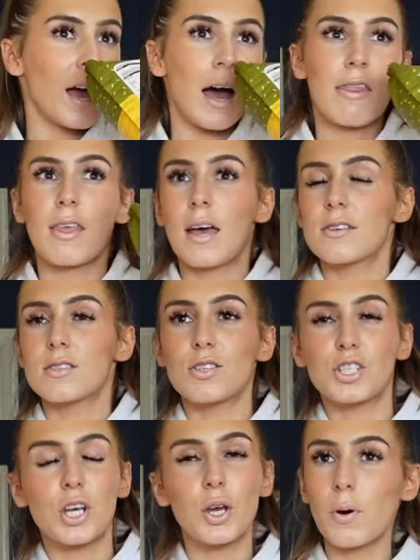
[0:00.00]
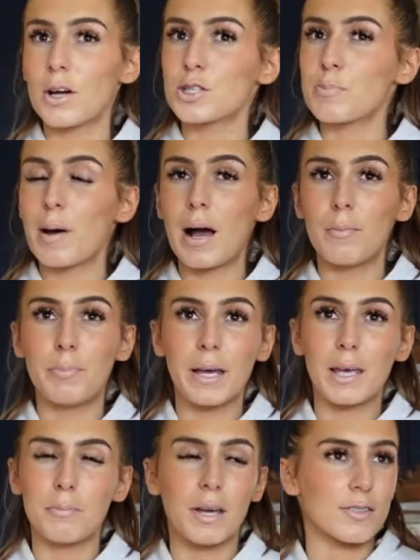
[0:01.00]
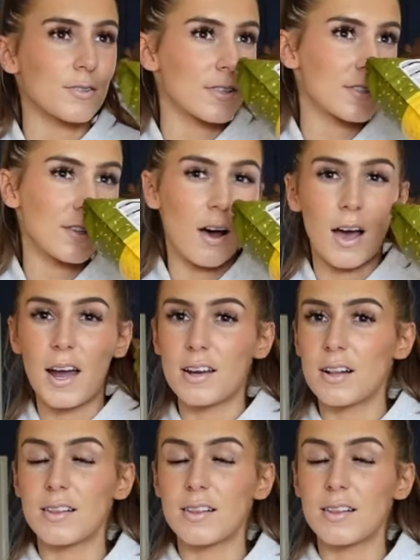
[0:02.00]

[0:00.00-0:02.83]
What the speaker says: and there's the £200 pick and mix on the side.